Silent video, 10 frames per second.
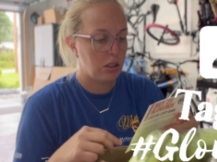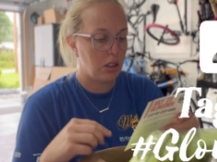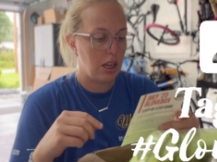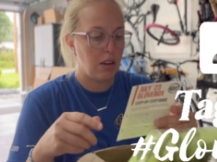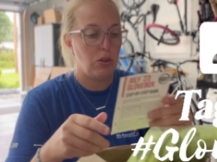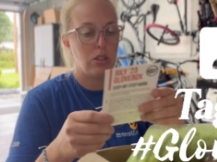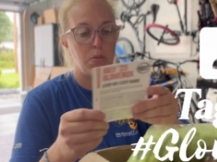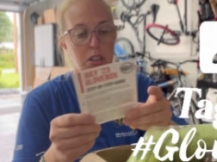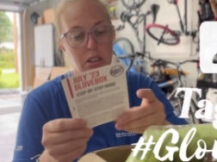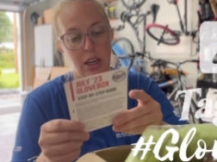So they give you
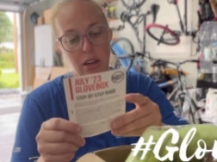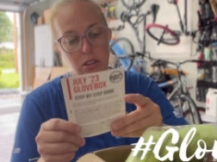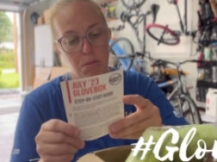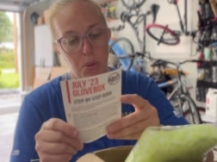some discounts and